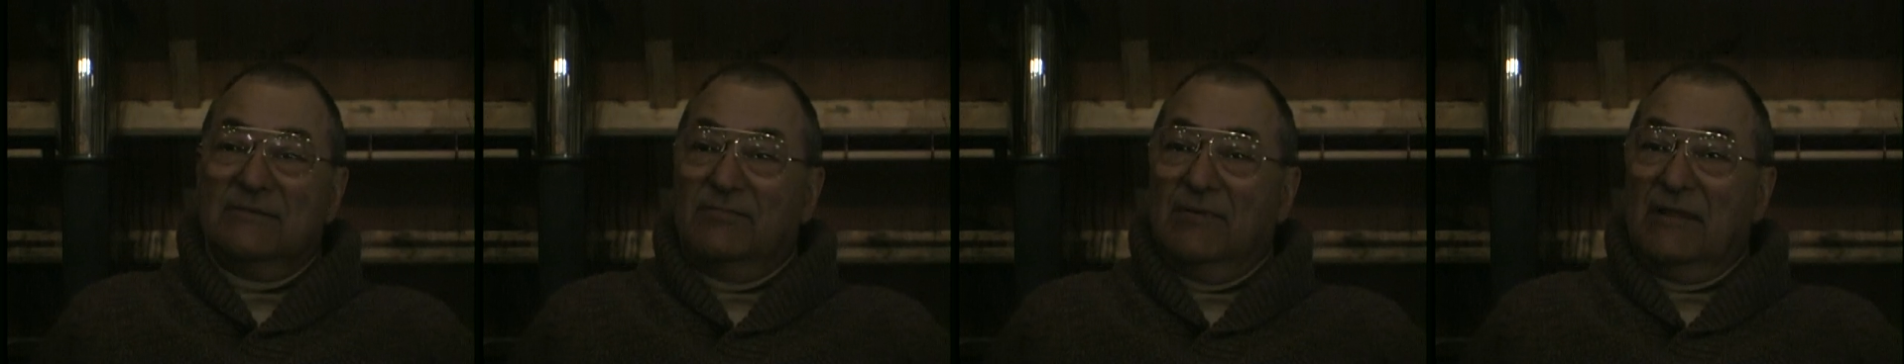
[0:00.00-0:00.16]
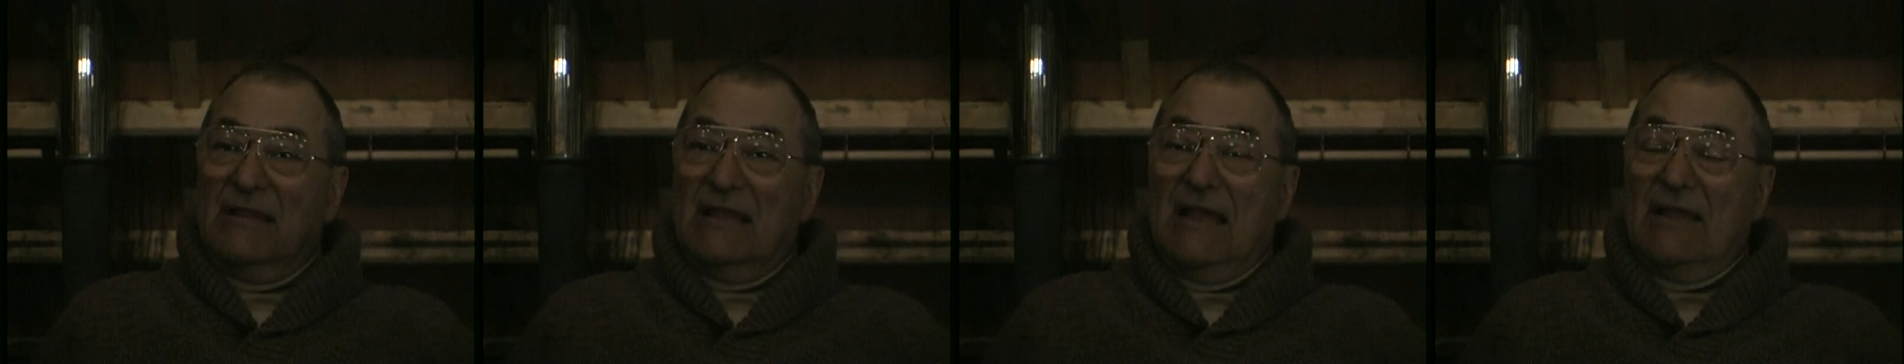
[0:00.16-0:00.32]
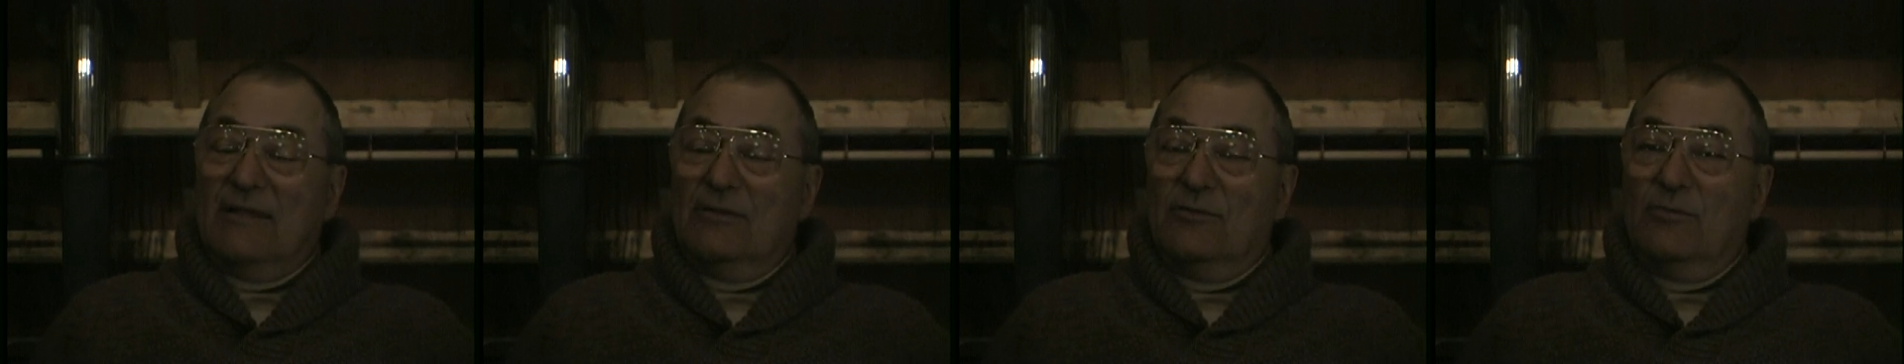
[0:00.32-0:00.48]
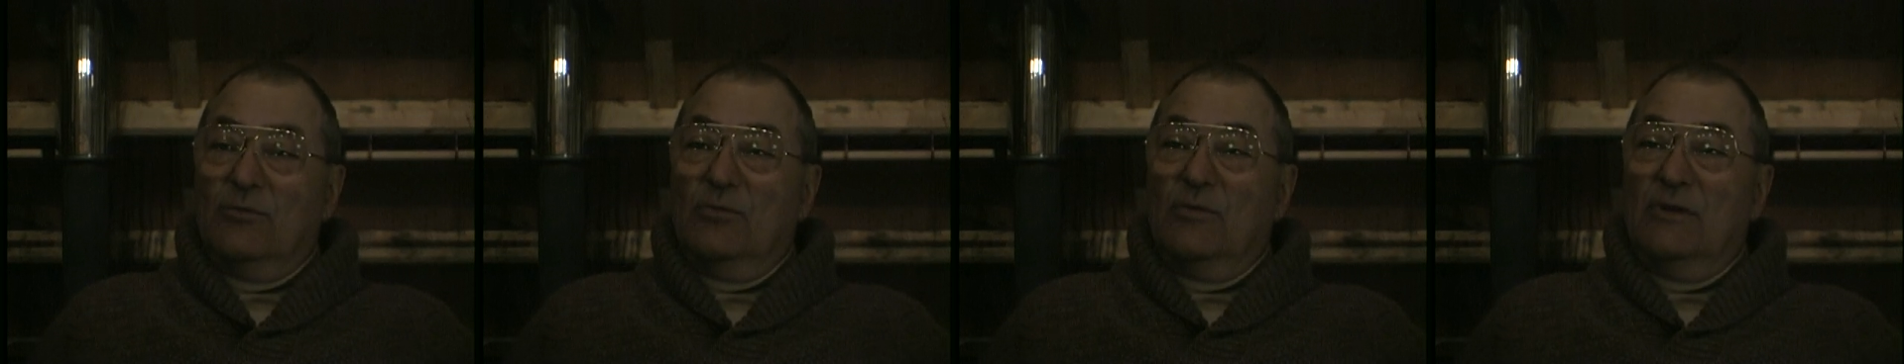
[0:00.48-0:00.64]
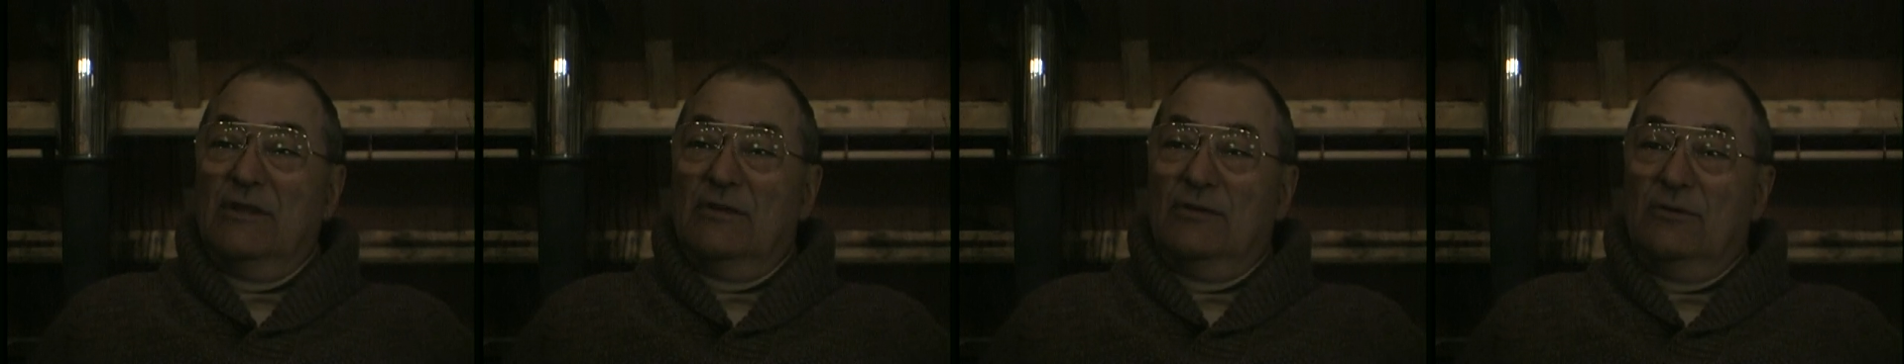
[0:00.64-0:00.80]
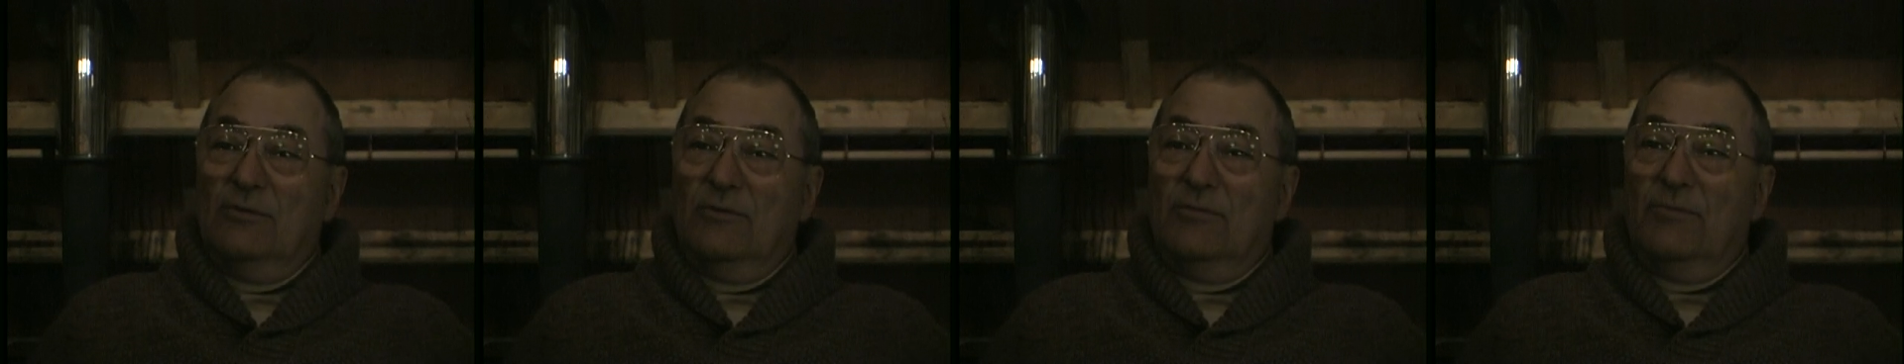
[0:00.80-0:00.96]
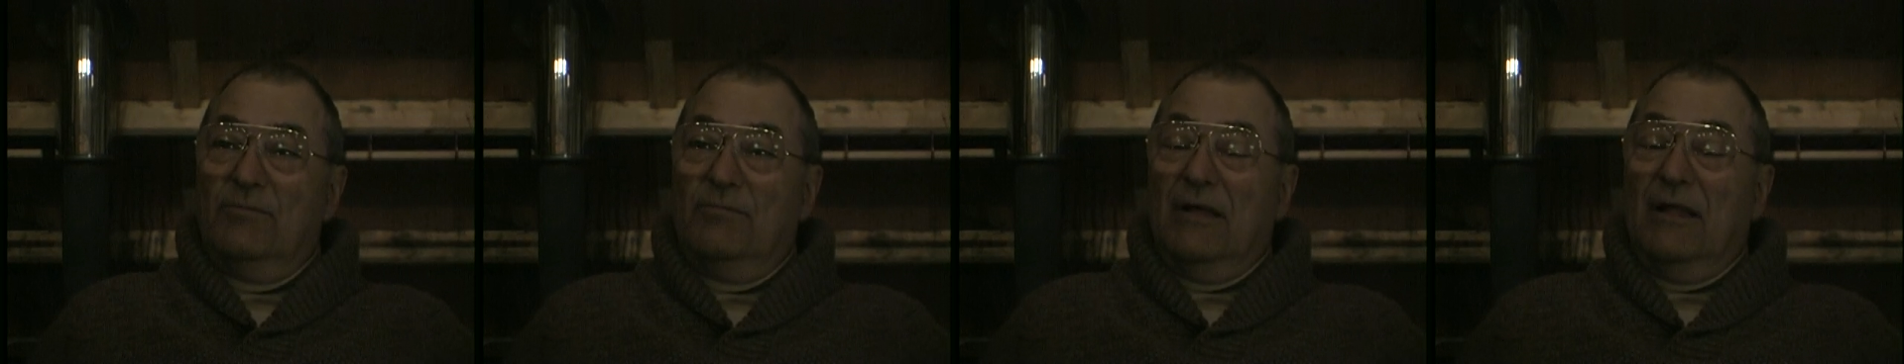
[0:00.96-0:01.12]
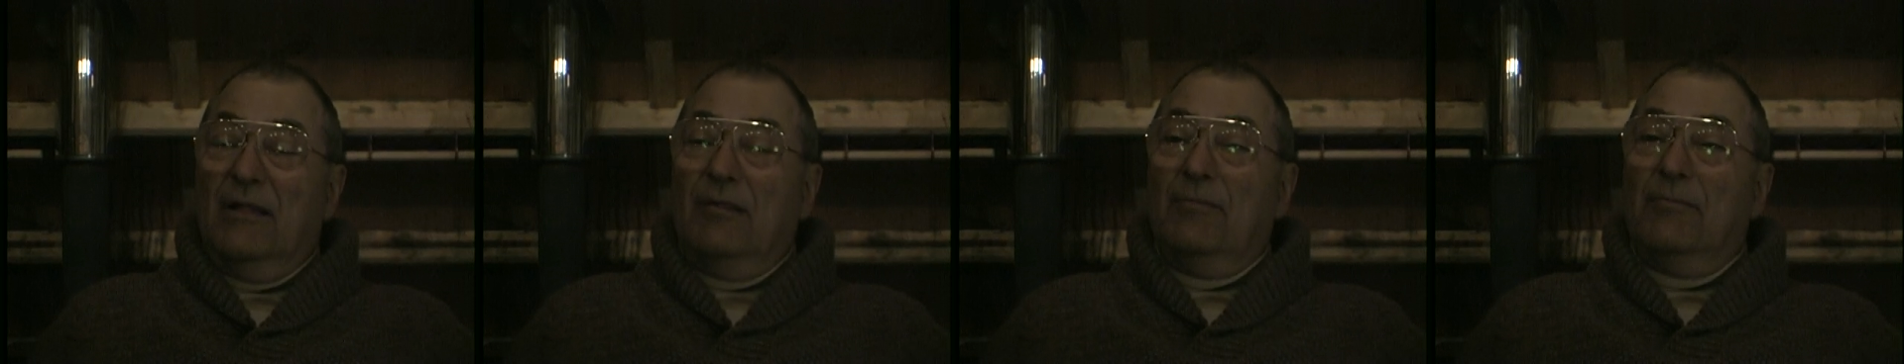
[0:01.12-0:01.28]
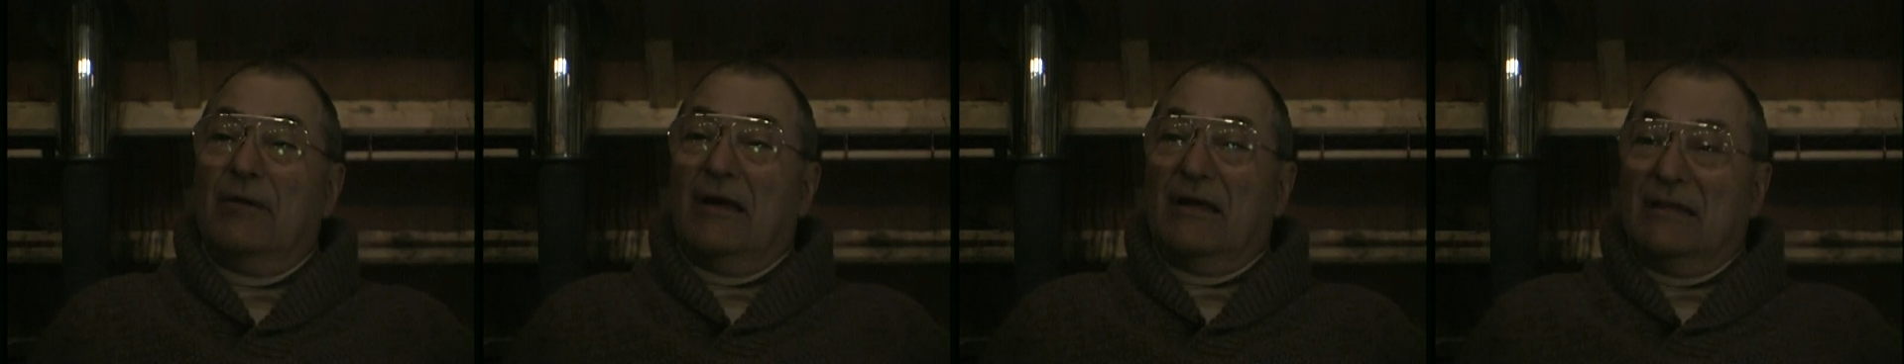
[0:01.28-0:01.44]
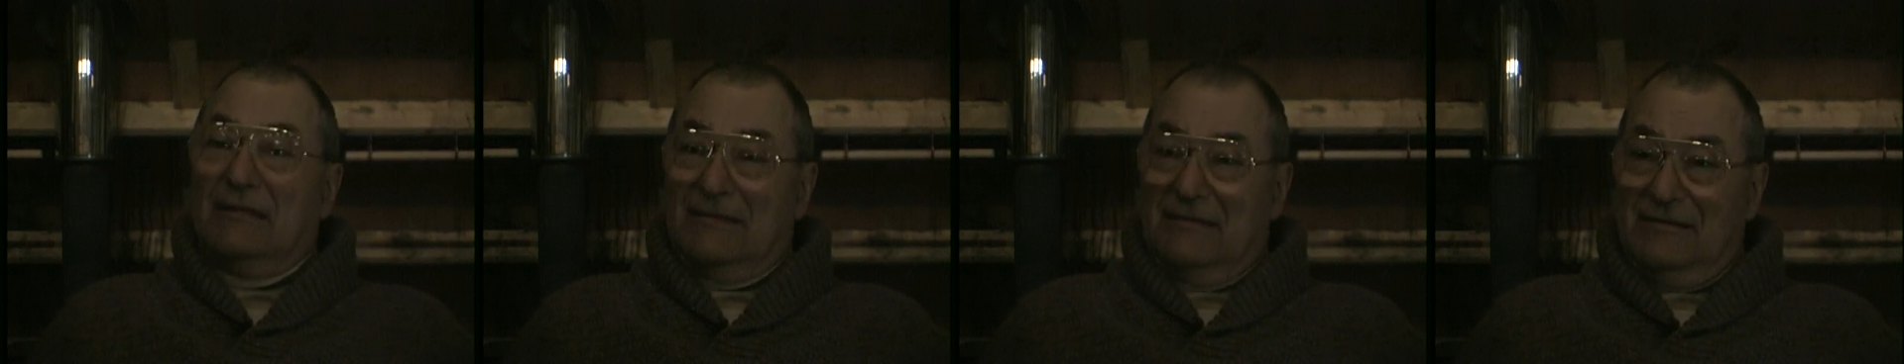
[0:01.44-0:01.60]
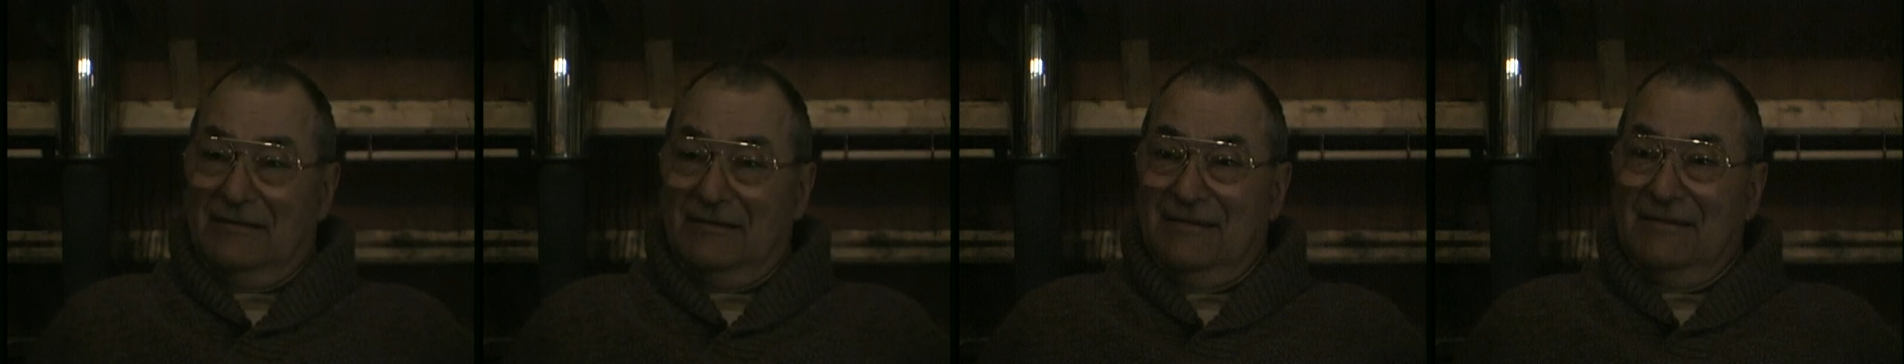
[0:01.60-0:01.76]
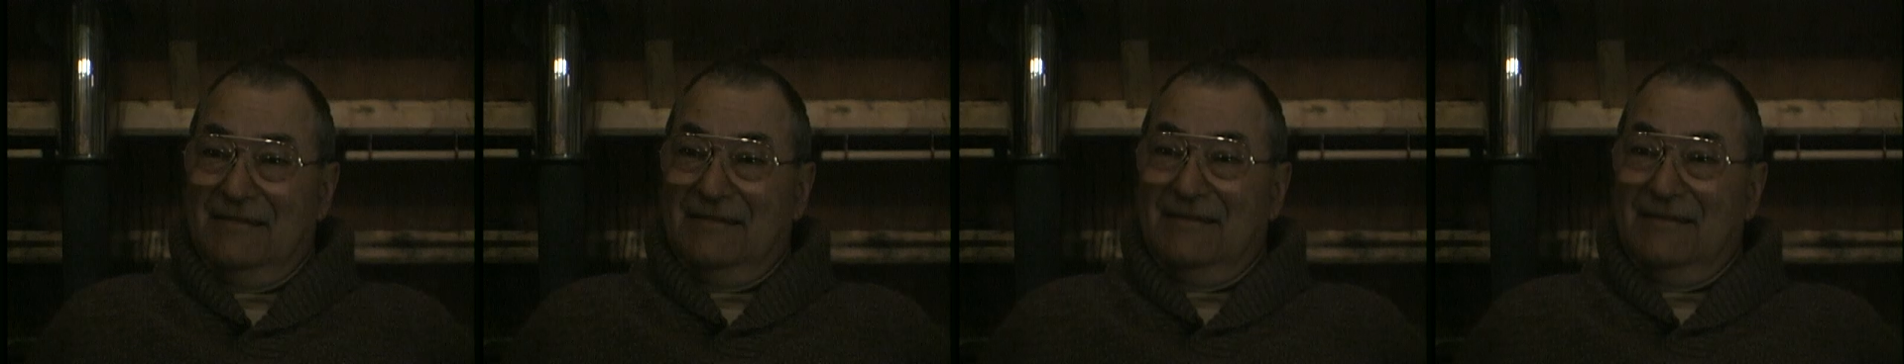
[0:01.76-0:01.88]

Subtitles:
but they had to redo Belmont.